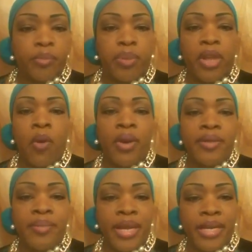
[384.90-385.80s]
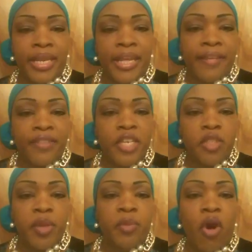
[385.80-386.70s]
blowing money.
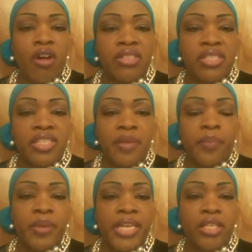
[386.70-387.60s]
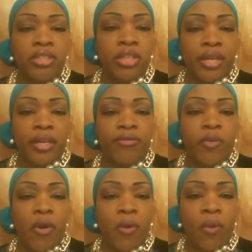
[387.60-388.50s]
These people are simply looking
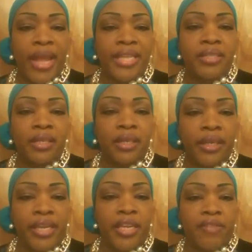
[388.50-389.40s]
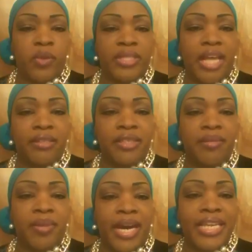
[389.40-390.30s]
for a way to live without
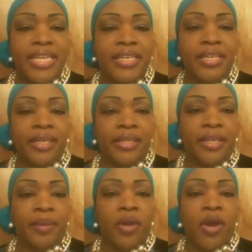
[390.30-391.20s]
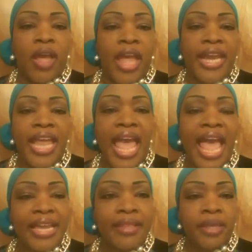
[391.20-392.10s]
somebody killing them and
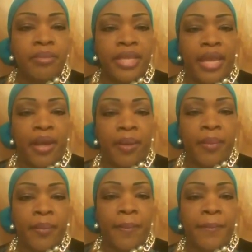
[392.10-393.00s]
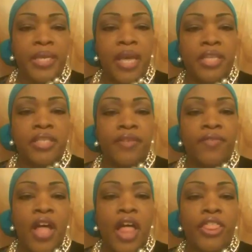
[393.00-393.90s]
hacking them down because
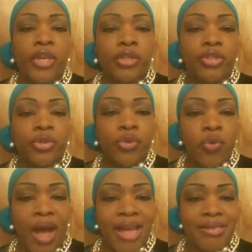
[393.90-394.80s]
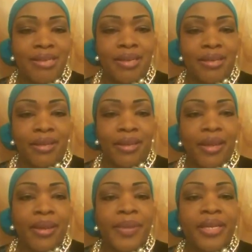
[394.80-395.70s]
of their true identity,
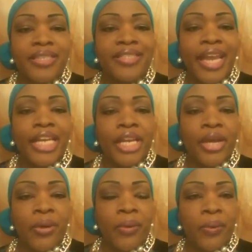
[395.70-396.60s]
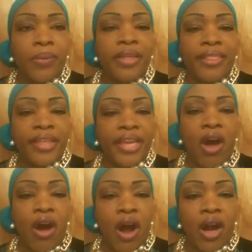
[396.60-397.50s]
because they know that they
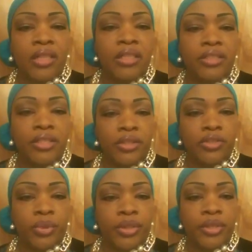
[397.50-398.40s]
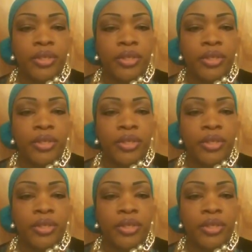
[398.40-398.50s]
are the children